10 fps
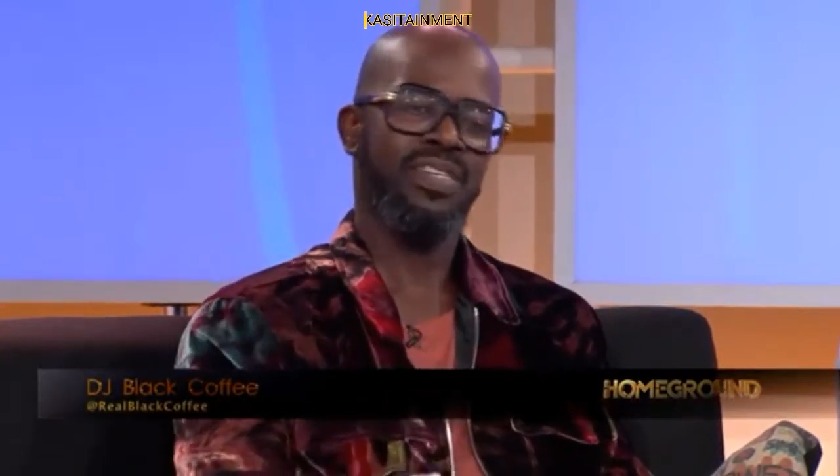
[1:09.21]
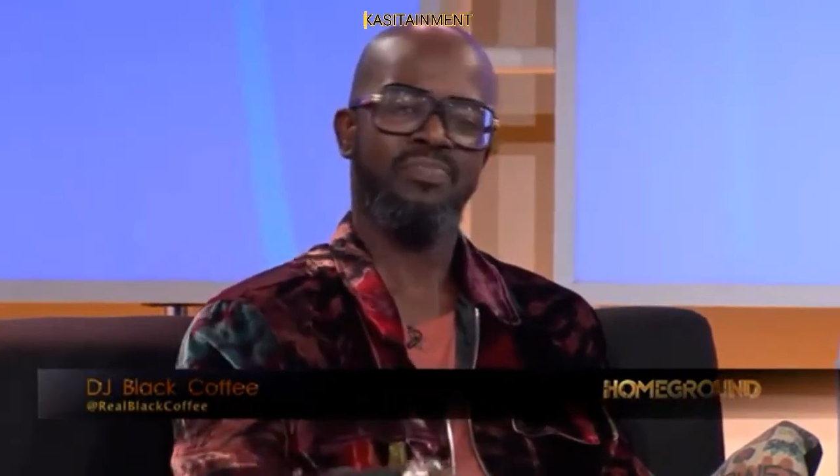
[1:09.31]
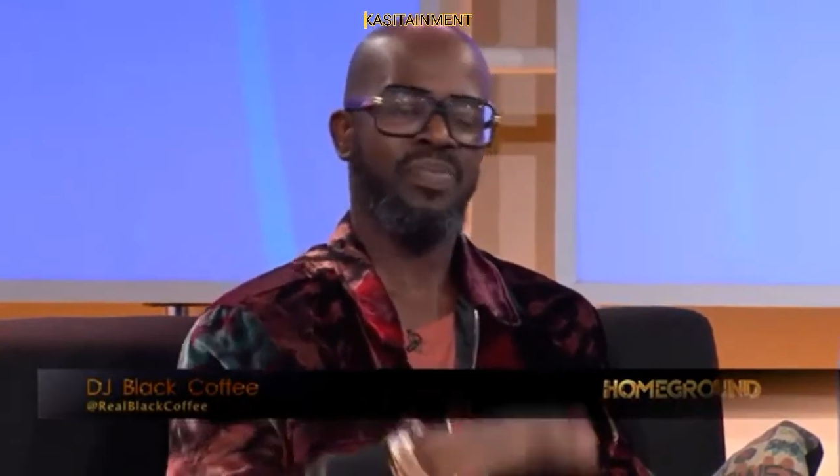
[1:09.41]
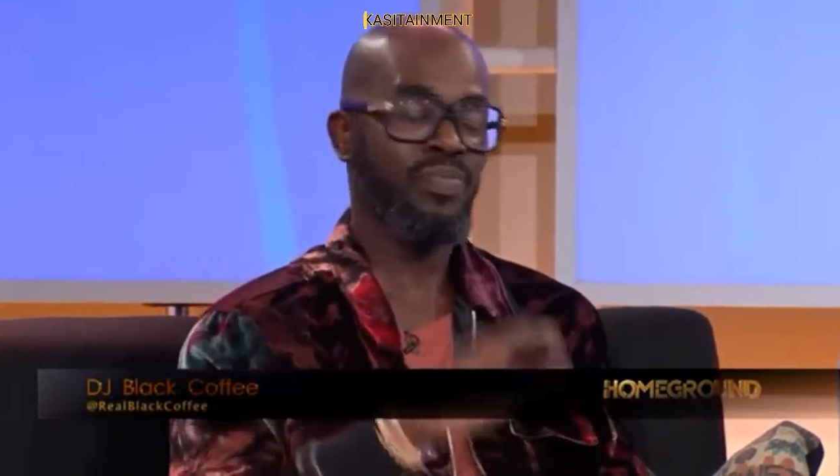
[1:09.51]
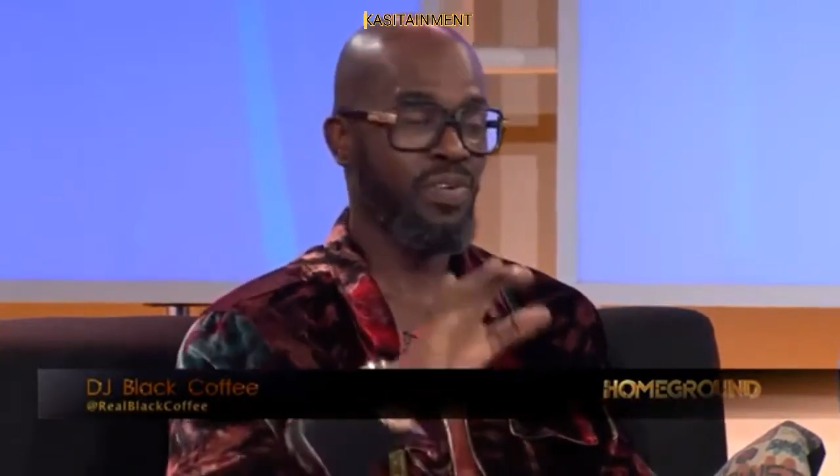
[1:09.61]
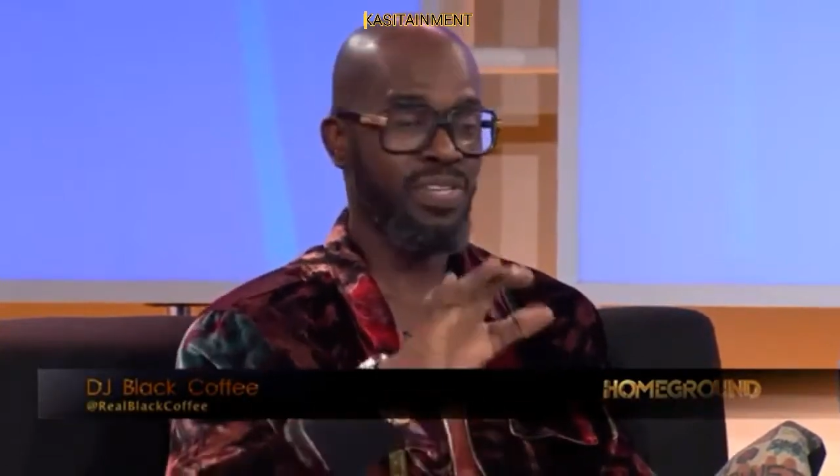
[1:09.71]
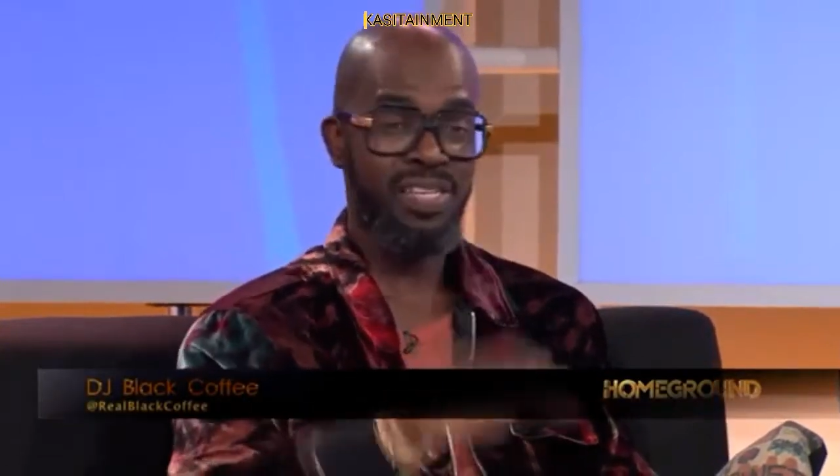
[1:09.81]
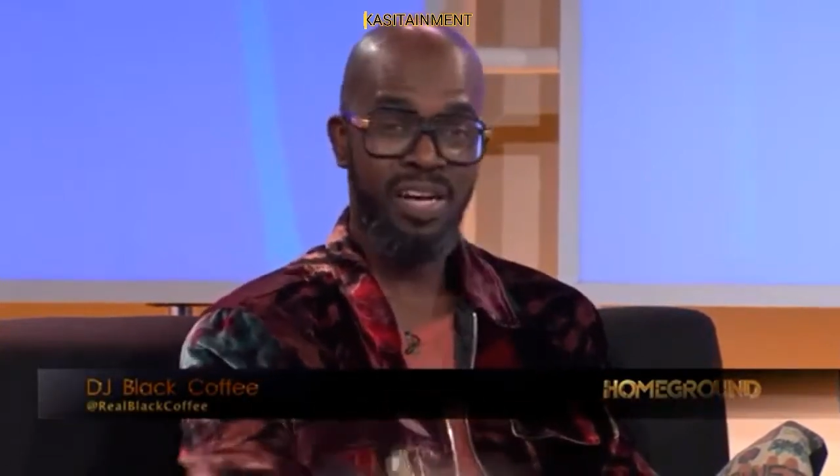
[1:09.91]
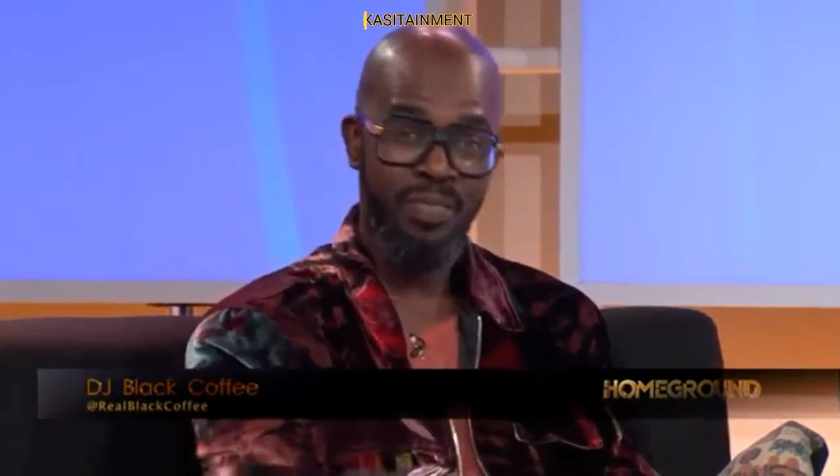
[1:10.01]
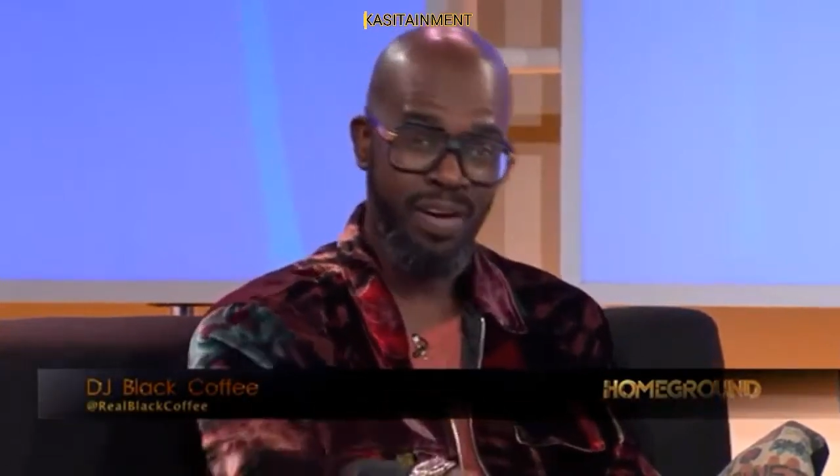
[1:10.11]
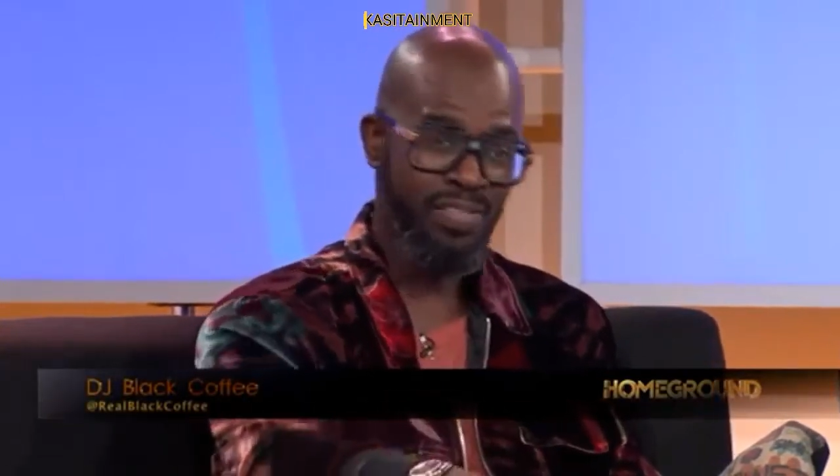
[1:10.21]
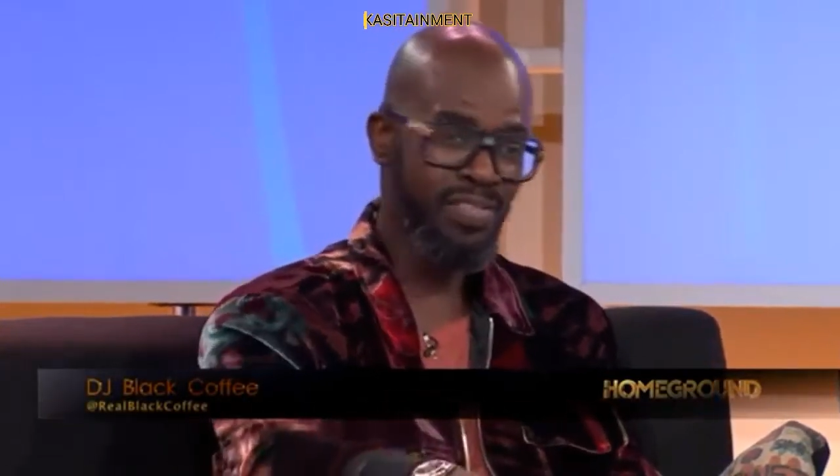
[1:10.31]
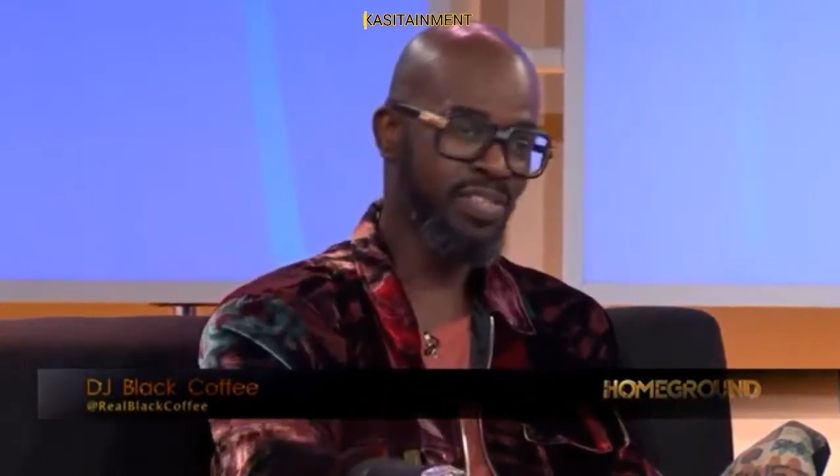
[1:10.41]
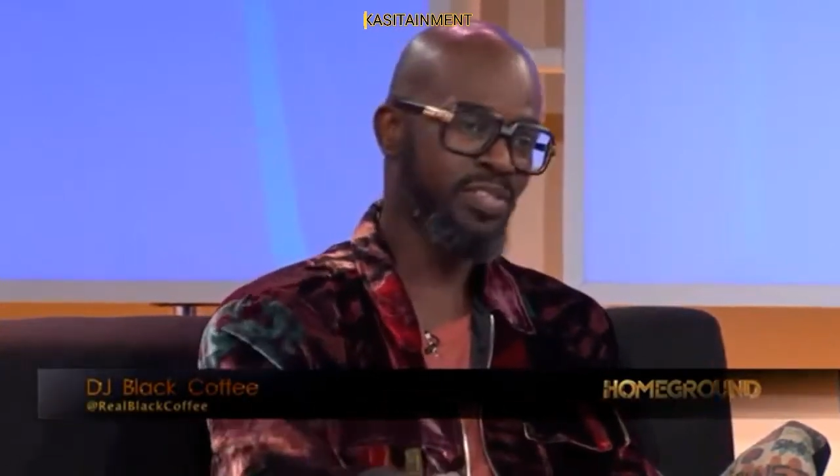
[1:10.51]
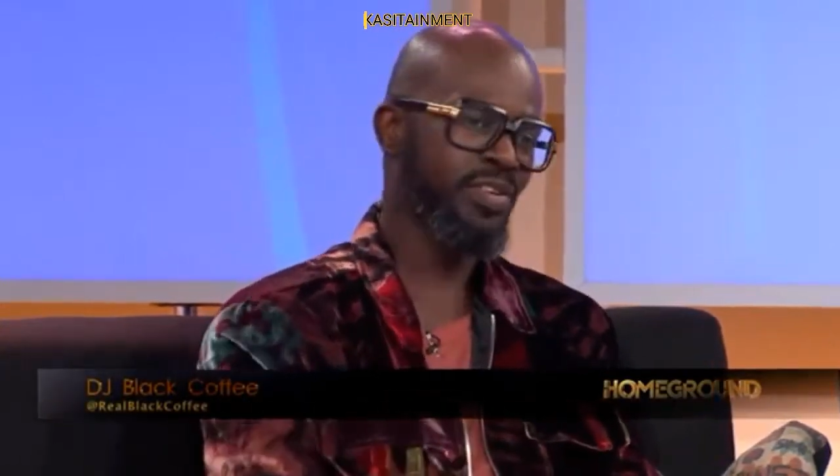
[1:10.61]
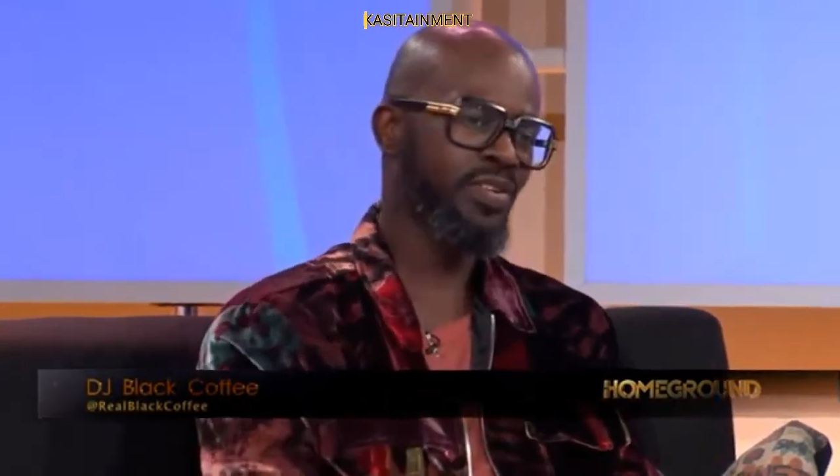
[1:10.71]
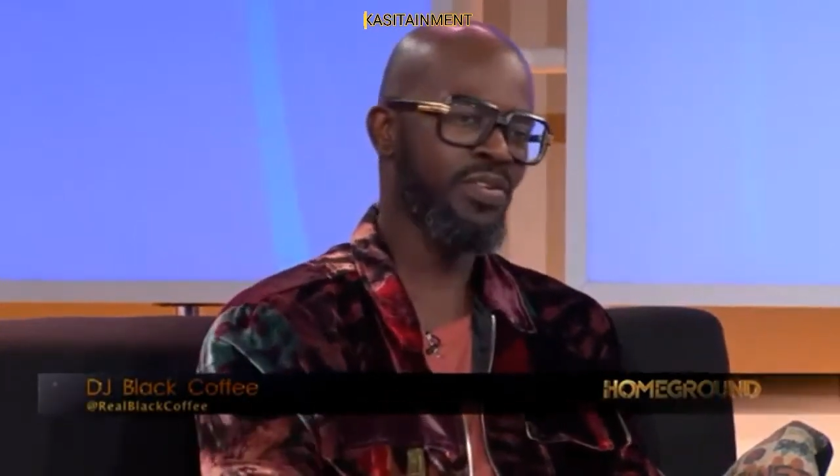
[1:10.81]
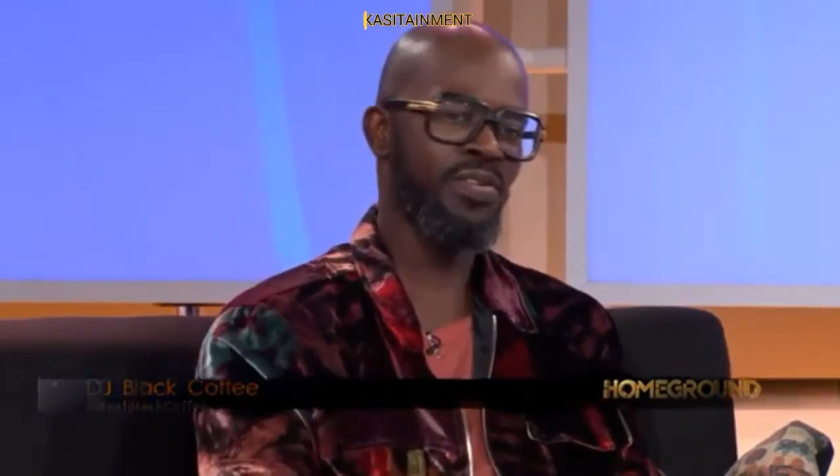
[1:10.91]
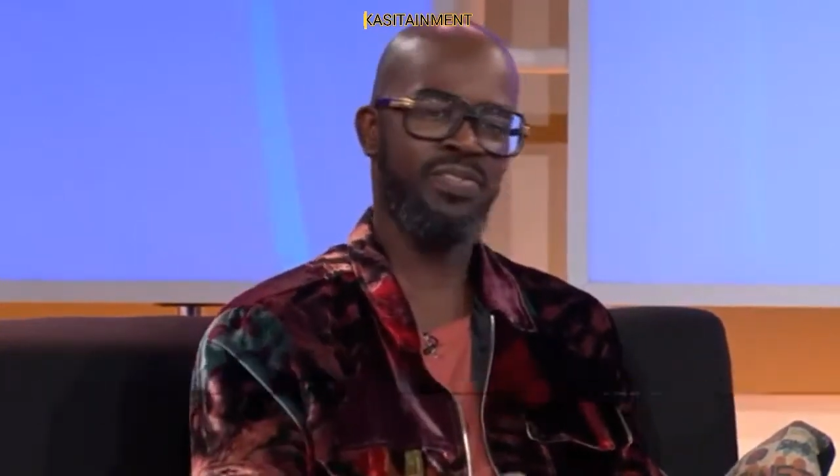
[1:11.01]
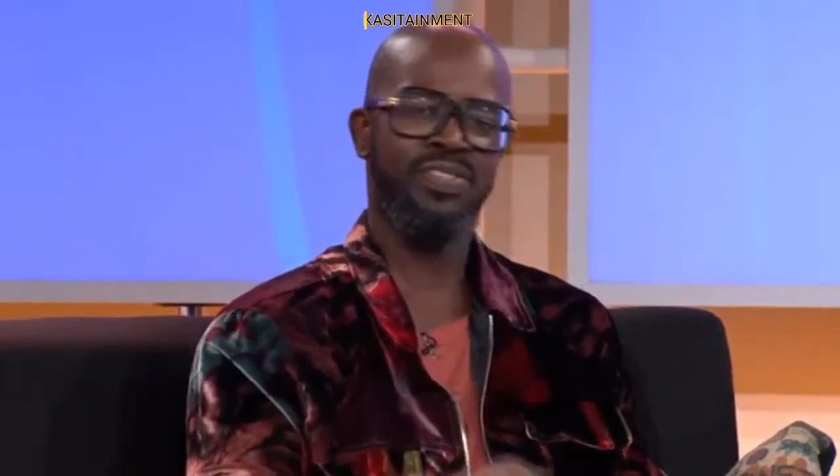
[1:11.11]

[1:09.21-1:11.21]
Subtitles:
People always come out to the shows.